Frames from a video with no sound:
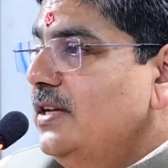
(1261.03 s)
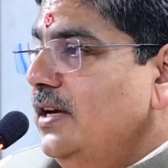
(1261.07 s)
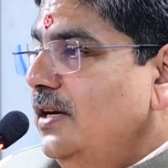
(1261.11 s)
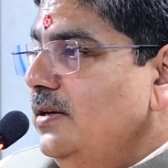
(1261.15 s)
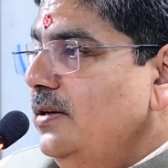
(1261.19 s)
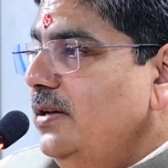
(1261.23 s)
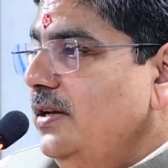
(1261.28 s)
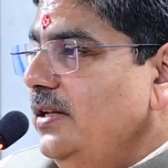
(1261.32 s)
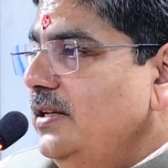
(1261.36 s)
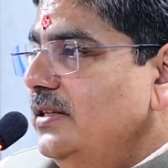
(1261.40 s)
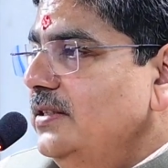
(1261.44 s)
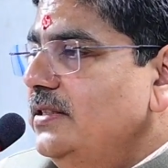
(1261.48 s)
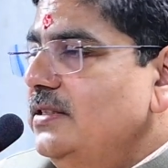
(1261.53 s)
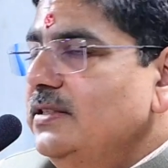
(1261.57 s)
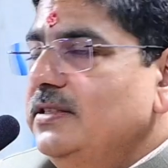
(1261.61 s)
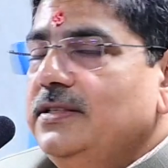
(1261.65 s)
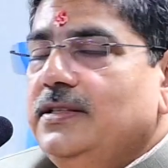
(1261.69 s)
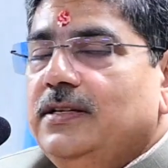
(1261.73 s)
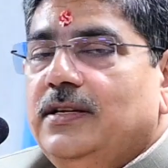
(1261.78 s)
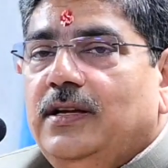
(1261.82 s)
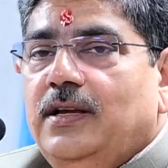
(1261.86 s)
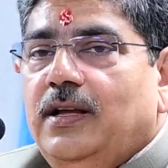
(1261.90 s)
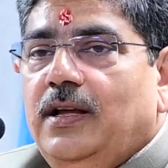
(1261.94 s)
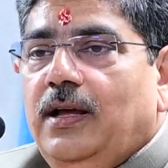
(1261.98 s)
countries.
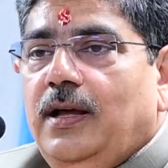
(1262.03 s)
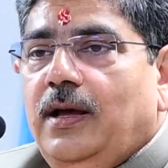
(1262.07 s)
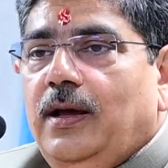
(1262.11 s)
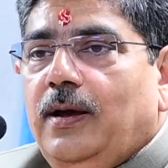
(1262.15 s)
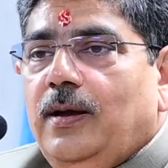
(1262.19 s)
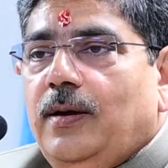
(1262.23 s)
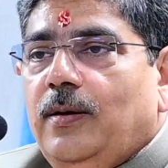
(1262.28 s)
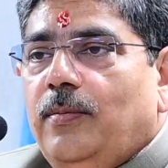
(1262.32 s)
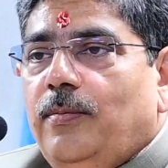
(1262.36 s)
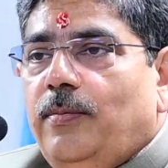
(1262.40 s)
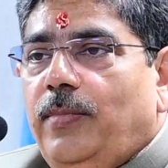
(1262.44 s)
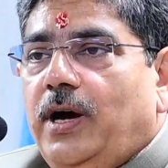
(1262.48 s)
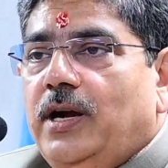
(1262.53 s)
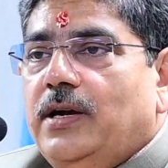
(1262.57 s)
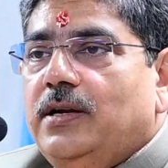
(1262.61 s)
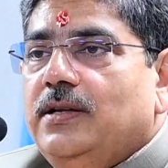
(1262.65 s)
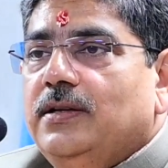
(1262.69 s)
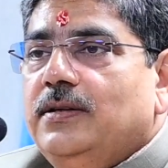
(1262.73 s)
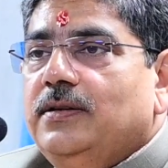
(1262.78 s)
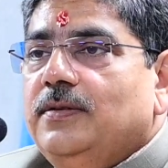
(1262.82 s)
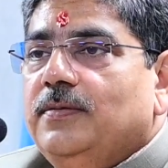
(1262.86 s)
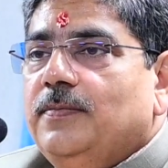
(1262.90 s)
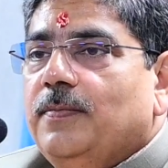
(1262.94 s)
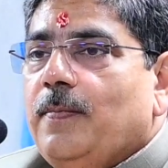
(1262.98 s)

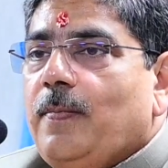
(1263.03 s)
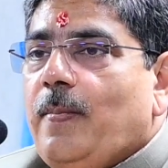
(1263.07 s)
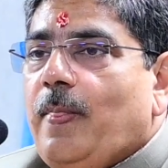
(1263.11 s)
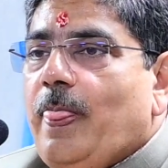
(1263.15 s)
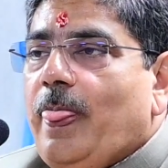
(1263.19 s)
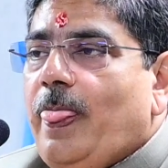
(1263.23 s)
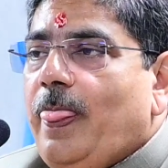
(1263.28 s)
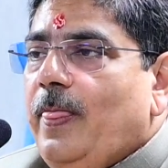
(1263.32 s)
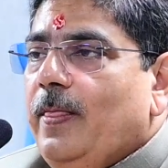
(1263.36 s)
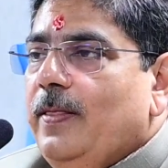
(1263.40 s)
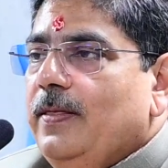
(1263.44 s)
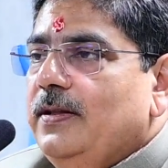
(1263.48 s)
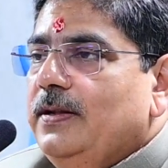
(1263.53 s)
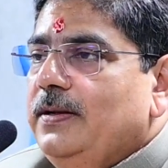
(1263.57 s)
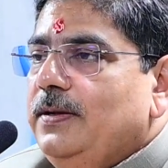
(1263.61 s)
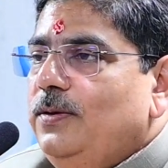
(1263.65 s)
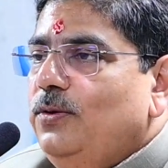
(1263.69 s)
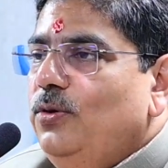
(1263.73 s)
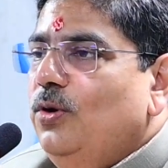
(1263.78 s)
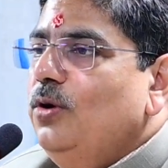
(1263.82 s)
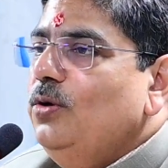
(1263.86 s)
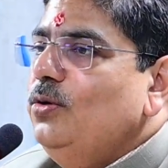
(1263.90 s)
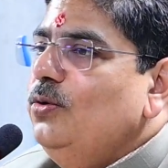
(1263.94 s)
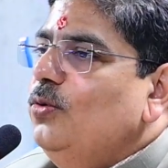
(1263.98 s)
But
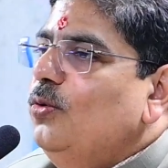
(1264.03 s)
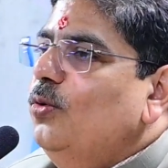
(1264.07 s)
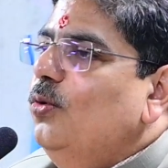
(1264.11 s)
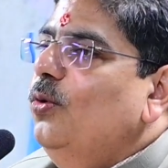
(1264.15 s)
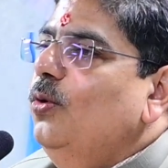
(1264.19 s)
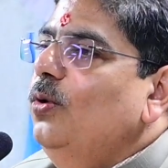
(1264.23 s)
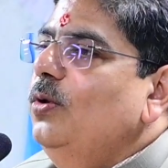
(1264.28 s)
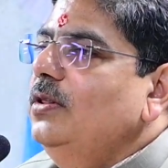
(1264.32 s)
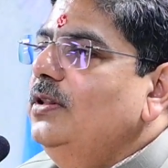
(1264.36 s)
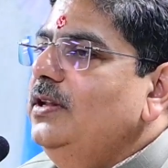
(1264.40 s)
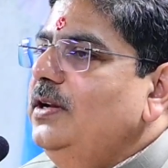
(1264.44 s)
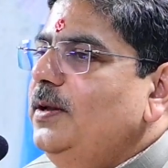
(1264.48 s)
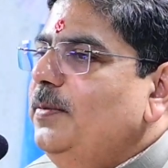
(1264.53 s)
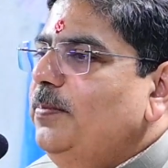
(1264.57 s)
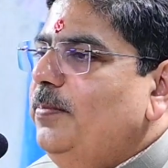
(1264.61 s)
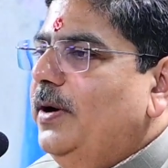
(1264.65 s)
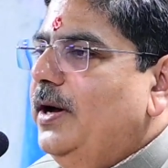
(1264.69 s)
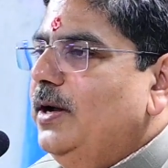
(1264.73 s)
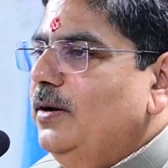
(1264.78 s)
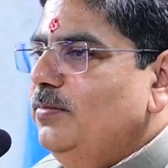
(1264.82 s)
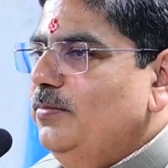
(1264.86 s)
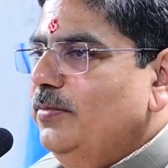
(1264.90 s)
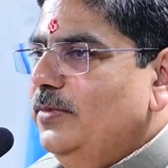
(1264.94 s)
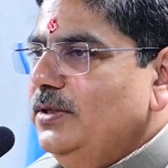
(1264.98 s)
not all the
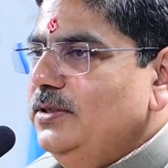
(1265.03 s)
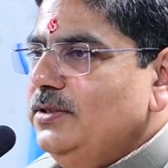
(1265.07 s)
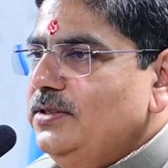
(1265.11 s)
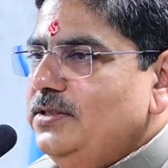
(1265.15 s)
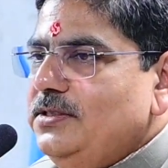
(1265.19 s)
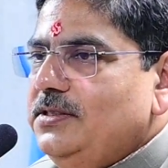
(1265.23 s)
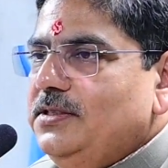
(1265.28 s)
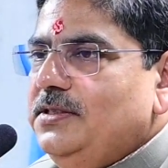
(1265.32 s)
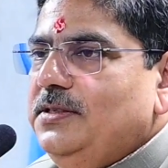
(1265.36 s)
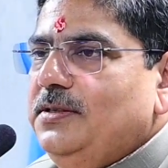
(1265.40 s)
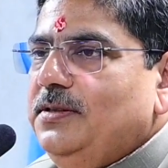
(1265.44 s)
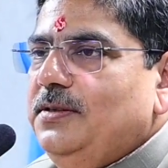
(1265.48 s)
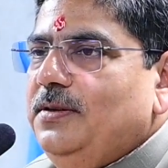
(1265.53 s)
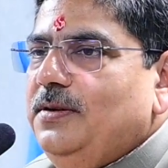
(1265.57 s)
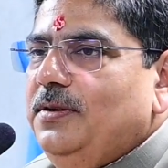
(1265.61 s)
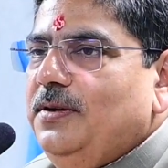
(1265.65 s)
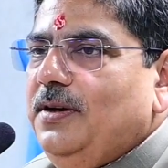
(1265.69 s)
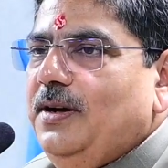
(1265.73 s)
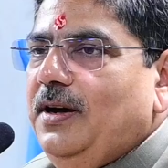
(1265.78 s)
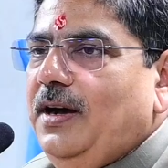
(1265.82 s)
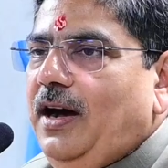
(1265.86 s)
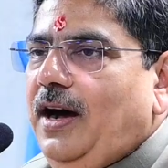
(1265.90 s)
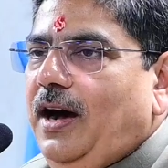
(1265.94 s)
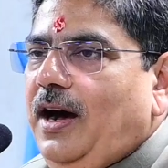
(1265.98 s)
departments
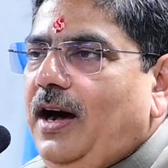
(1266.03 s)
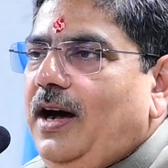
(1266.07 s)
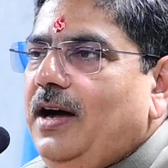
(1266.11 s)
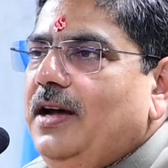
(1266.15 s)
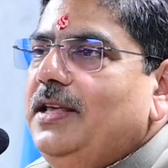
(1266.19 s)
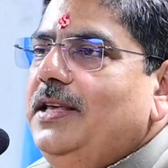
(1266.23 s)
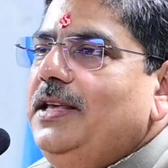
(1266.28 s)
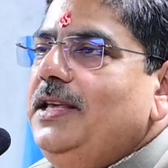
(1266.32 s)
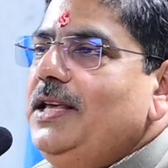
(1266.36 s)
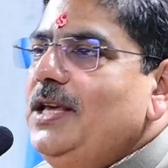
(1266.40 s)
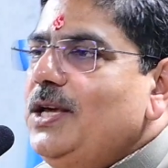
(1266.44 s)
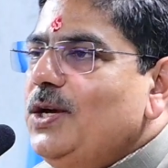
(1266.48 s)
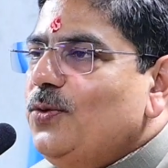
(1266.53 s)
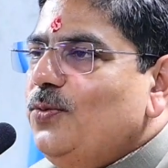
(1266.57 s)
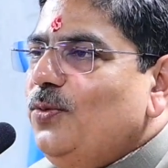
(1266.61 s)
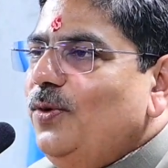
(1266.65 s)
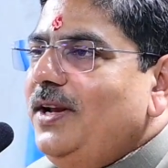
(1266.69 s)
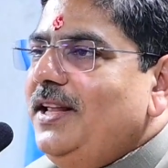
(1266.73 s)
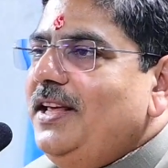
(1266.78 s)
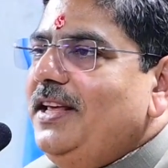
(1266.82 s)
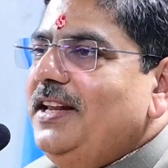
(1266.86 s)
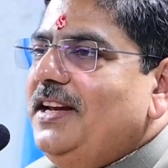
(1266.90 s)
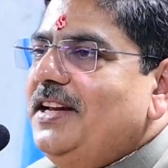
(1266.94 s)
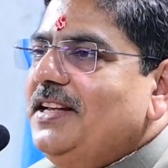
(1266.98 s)
are
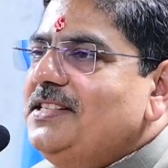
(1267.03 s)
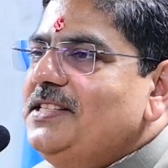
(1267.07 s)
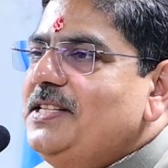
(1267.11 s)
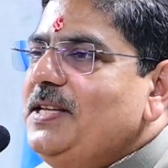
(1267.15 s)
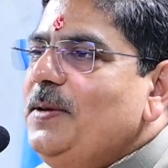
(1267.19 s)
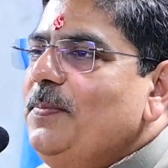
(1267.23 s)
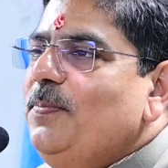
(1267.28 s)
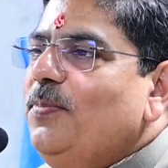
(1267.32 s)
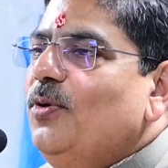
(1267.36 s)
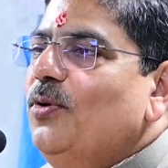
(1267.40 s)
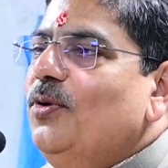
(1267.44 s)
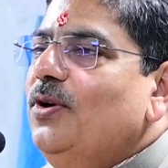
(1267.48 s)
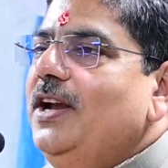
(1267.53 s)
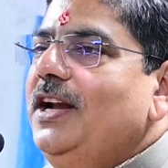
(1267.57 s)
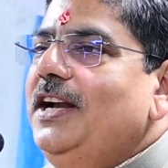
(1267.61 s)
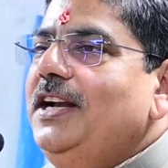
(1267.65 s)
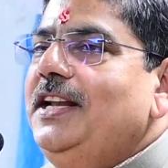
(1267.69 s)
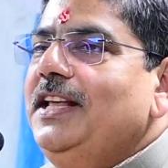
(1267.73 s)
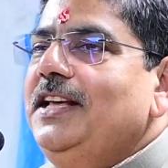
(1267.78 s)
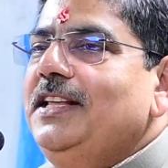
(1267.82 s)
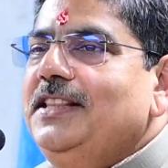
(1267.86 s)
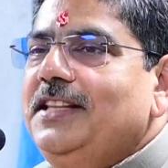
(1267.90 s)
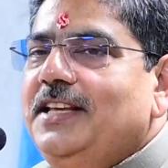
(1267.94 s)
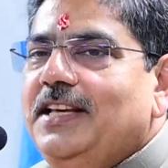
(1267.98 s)
equally
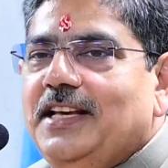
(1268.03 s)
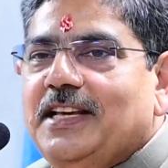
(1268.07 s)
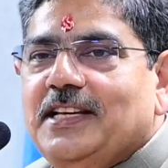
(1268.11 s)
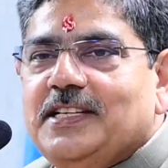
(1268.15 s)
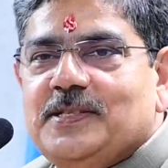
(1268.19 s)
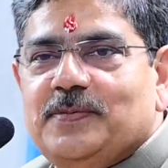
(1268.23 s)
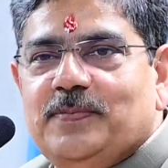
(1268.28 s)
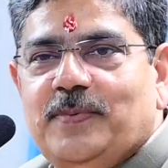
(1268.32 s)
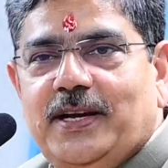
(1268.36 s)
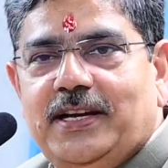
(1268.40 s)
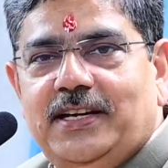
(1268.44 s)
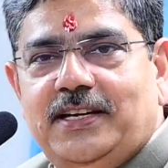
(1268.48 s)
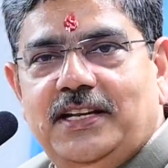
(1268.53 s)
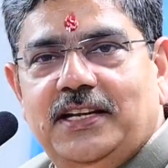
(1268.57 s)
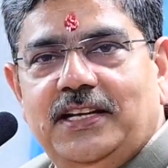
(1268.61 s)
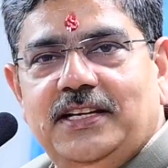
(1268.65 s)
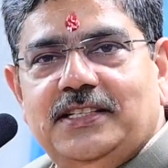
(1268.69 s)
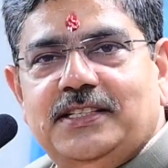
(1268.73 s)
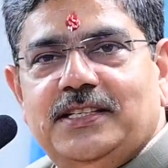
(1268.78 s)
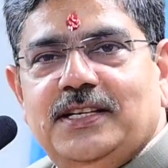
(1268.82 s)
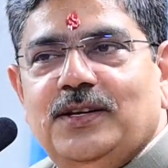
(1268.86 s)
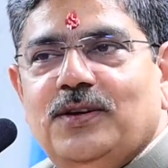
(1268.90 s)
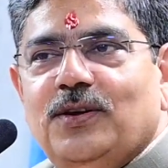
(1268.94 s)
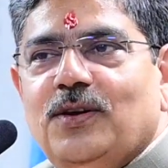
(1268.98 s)
reciprocating the
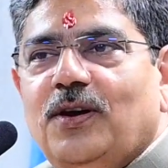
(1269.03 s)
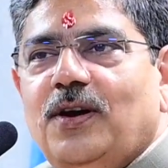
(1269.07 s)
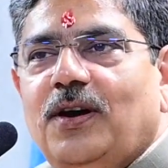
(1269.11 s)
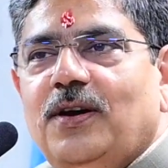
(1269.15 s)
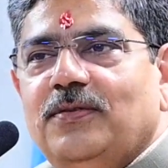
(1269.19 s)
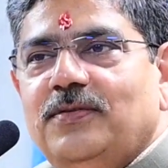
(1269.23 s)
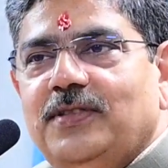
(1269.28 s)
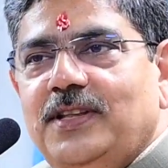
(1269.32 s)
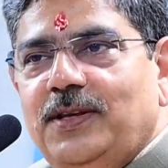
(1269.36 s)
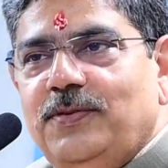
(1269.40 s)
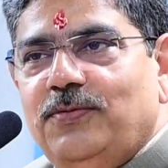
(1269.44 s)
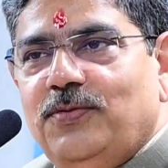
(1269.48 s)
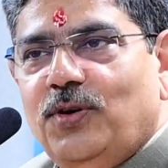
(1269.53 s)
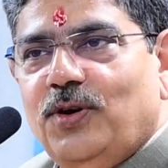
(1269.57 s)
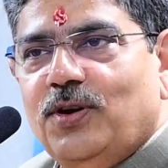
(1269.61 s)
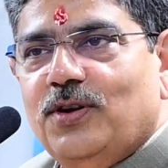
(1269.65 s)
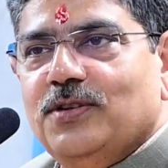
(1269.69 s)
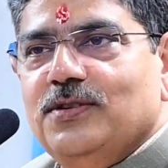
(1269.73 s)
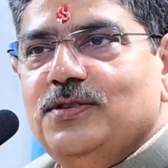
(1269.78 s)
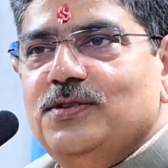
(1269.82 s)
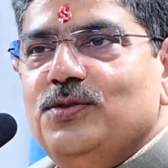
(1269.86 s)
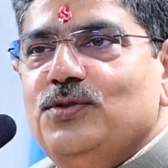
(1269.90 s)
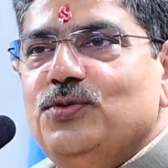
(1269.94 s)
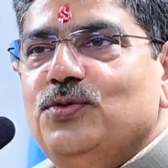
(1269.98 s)
expectation of the
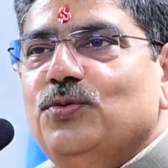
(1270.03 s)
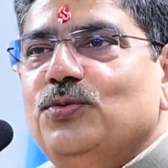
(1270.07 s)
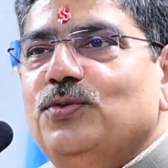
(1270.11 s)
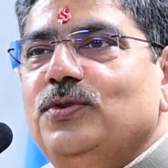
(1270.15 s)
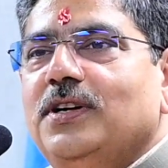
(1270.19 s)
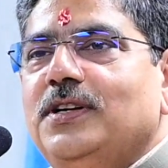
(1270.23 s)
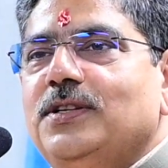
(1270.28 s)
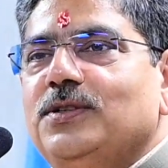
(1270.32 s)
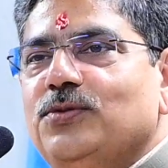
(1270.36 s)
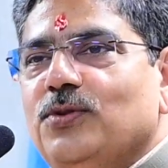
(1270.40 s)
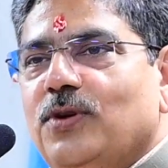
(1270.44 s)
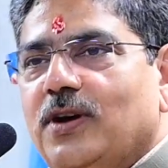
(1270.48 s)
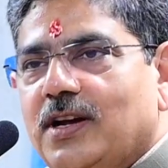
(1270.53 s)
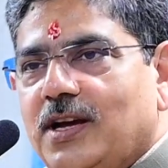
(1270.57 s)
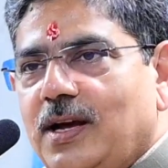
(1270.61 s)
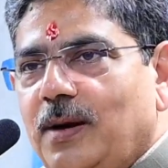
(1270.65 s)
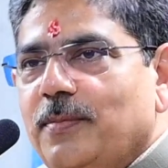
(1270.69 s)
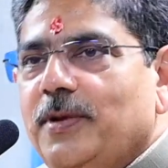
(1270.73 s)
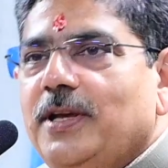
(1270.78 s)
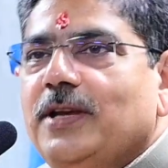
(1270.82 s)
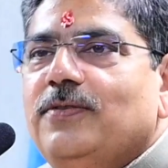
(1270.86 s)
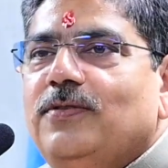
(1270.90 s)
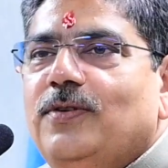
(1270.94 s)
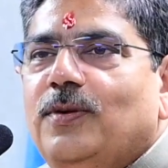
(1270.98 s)
foreign students who are
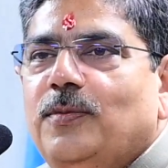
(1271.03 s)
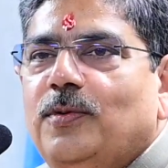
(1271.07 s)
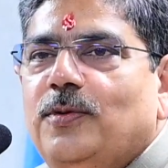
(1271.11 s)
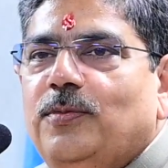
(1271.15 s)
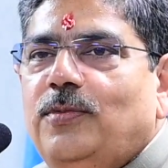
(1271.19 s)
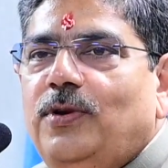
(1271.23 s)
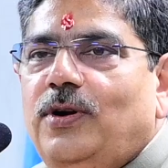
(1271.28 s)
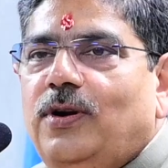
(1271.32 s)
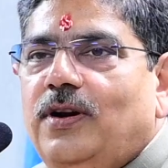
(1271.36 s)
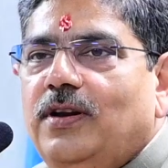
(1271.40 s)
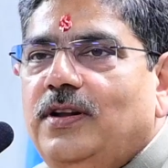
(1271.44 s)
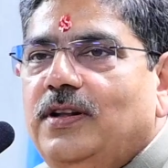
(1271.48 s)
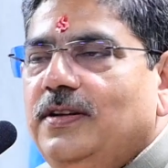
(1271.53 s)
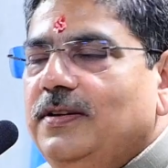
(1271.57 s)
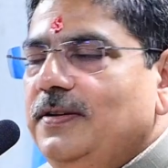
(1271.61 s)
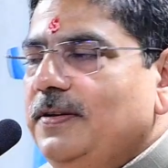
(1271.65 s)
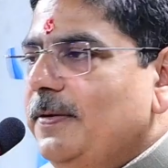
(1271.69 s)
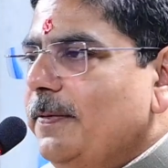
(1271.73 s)
coming from abroad.